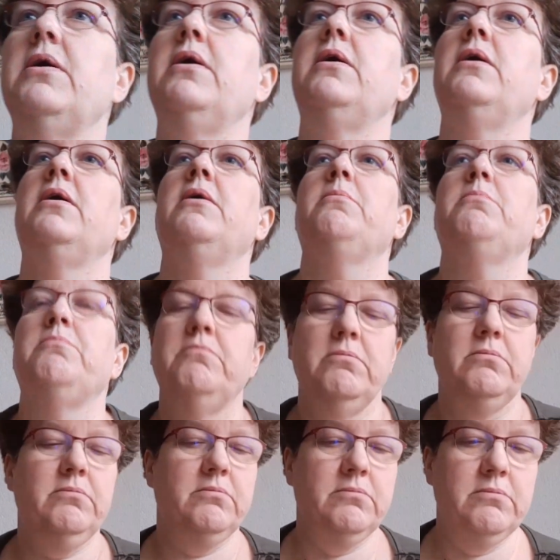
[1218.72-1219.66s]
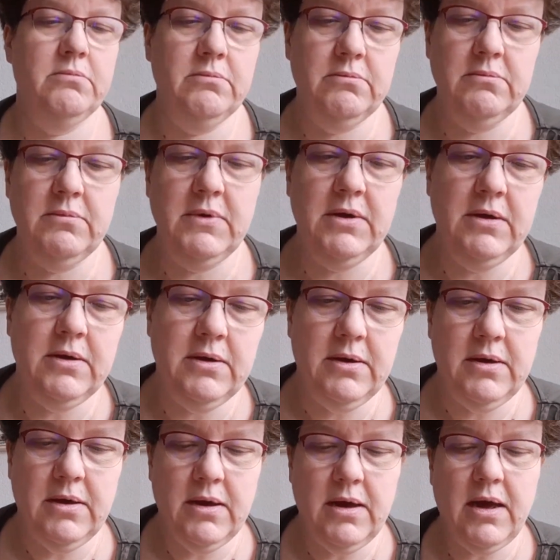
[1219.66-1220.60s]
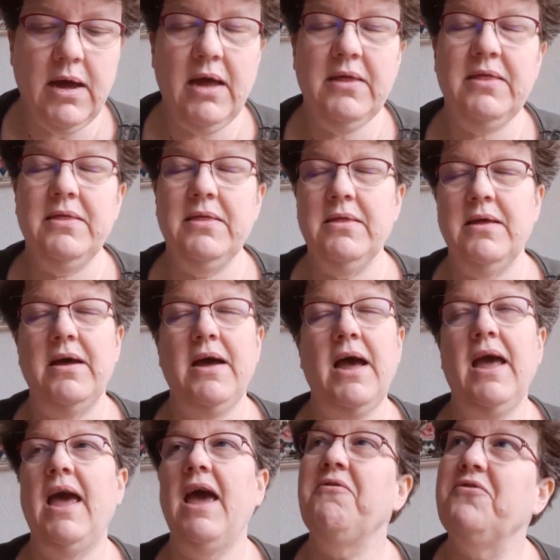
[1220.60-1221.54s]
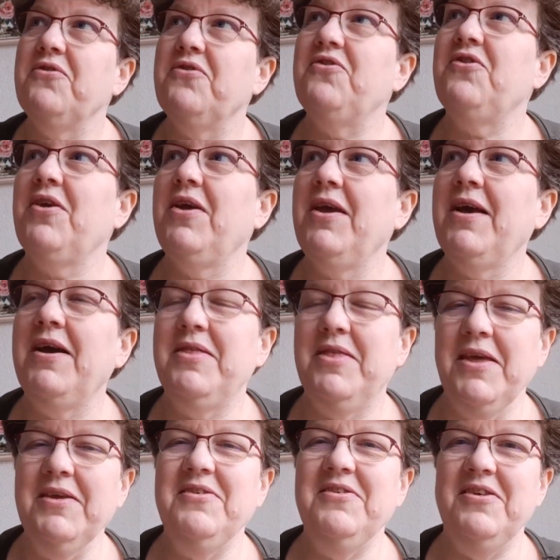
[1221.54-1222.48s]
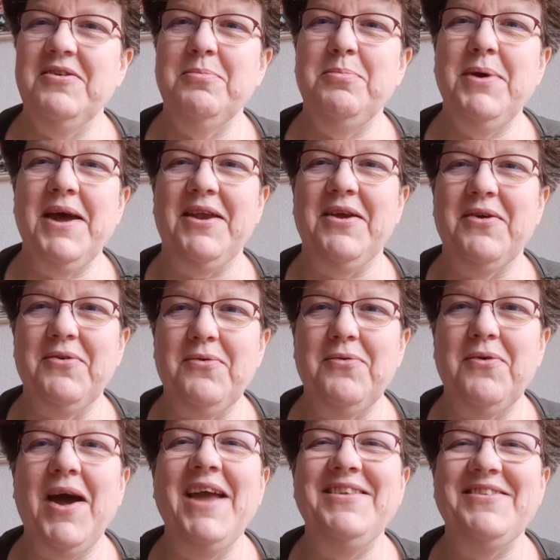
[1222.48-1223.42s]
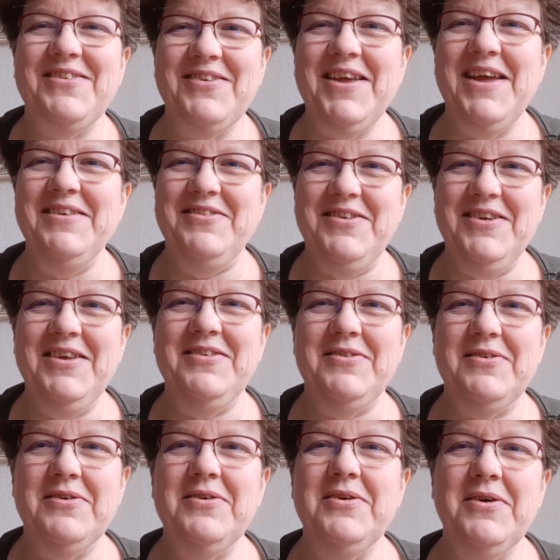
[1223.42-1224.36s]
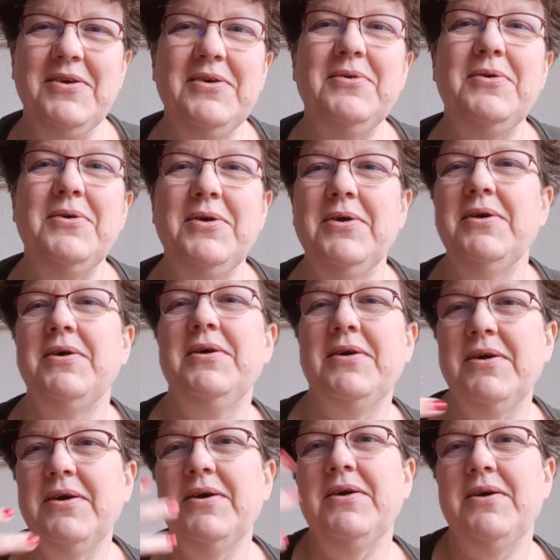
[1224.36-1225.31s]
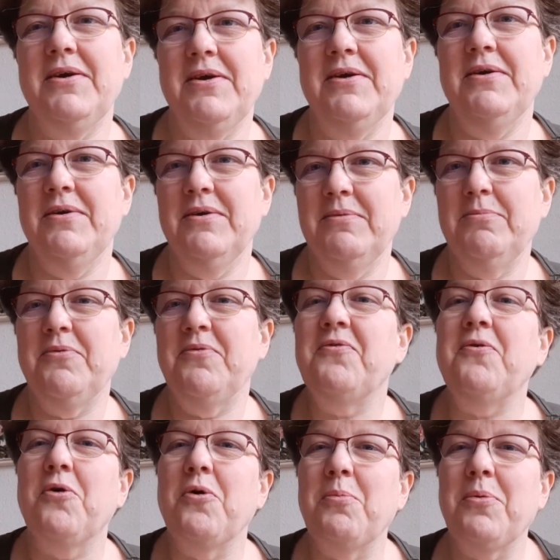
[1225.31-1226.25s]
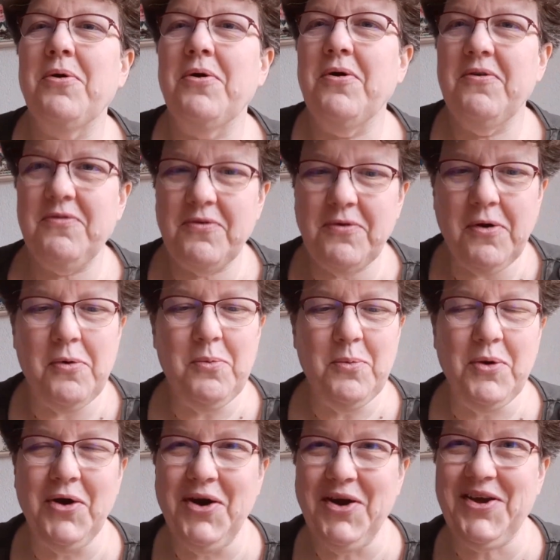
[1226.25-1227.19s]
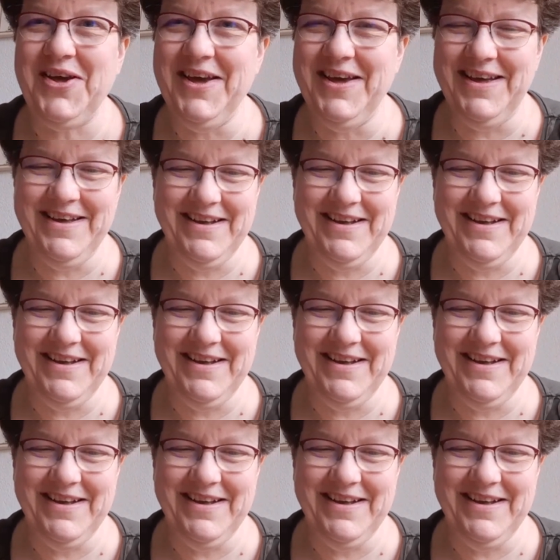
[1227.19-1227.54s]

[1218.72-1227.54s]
Um, I, I have to say, I think she's a better writer than she is a performer of her own work.